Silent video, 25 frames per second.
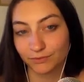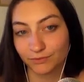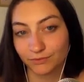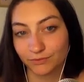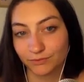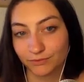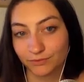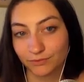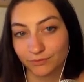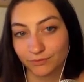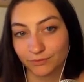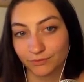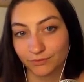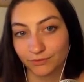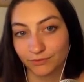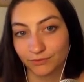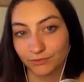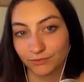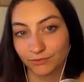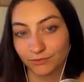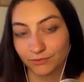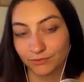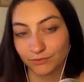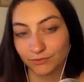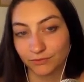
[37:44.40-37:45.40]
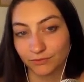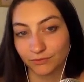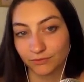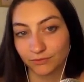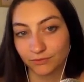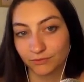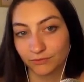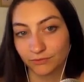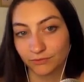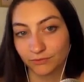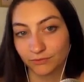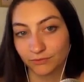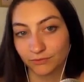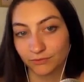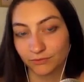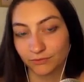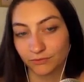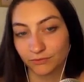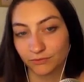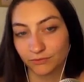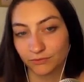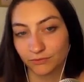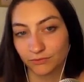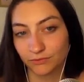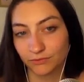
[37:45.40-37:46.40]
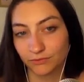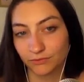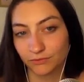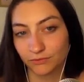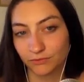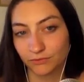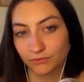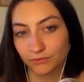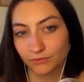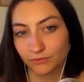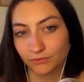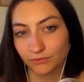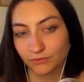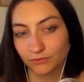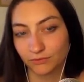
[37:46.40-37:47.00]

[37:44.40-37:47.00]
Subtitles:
This person isn't speaking.